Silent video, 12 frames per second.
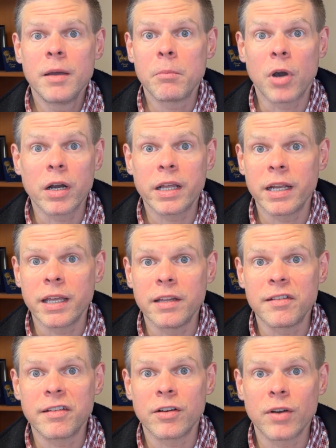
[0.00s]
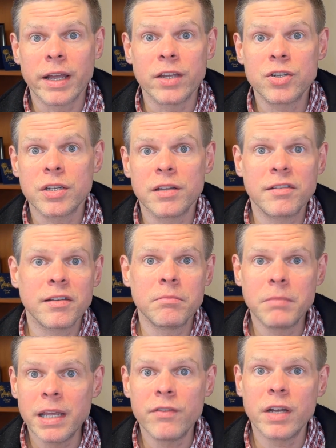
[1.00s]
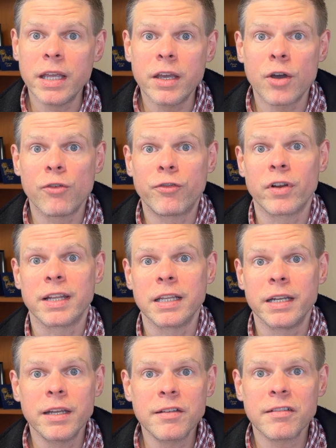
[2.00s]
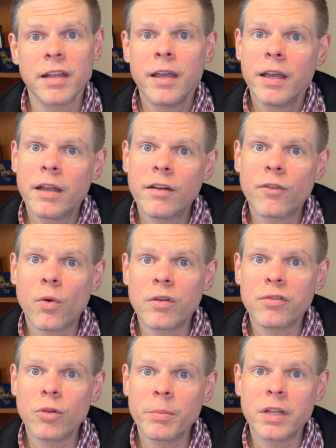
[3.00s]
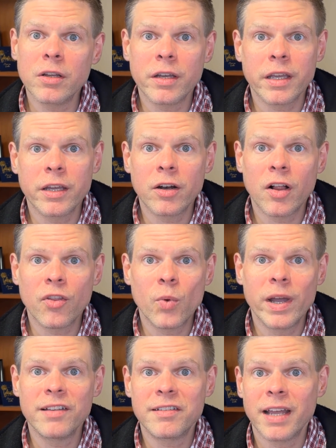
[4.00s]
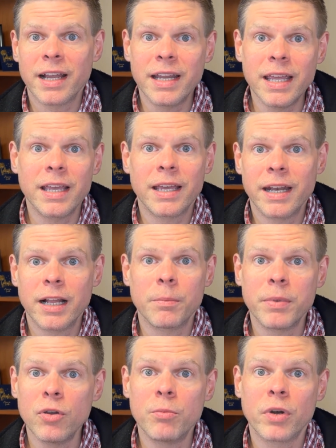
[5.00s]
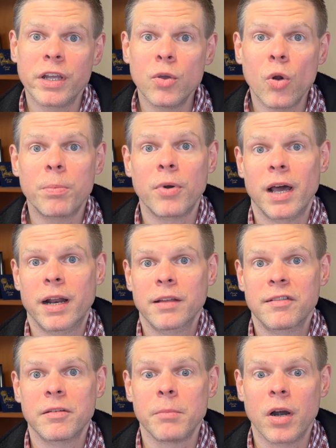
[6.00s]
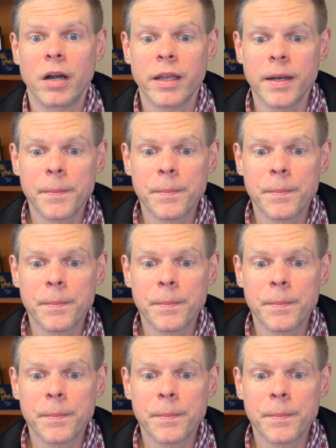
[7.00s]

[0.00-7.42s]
marketing considerations, and even eco-friendliness, and of course we'll be looking at all the ways Technik can help you bring your products to market.